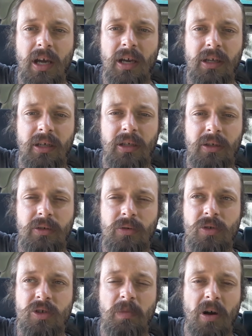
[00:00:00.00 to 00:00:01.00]
any
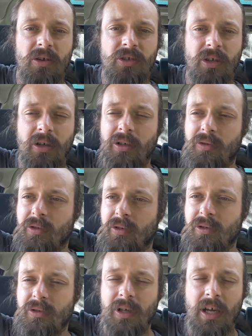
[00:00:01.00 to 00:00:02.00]
good spots are
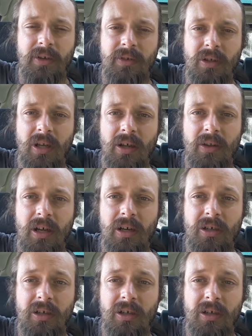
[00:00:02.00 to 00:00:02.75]
or anything like that.